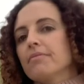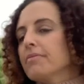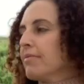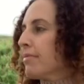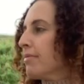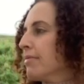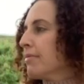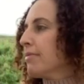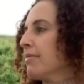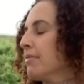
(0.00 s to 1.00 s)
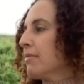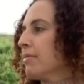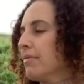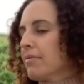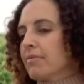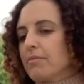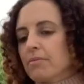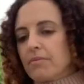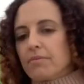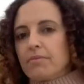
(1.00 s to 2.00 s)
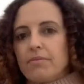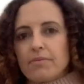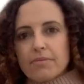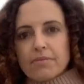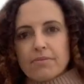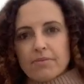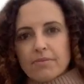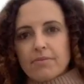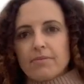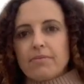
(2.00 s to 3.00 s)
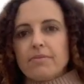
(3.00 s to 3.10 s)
(not speaking)